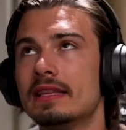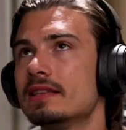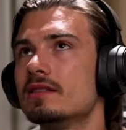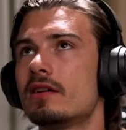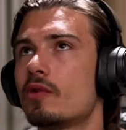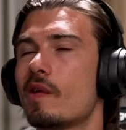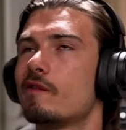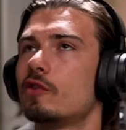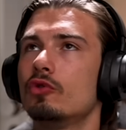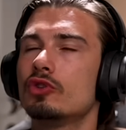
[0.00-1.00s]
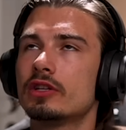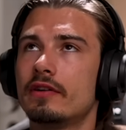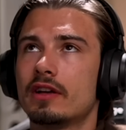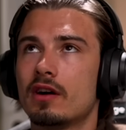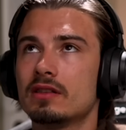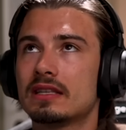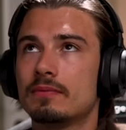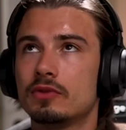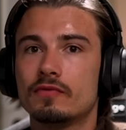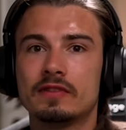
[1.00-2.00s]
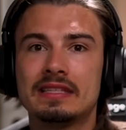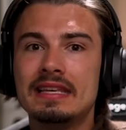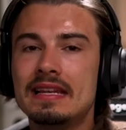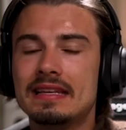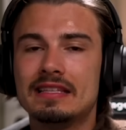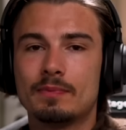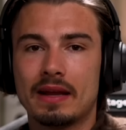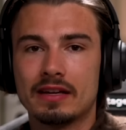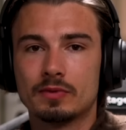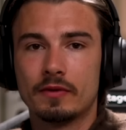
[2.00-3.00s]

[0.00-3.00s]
this is not a revolutionary concept. You've seen these players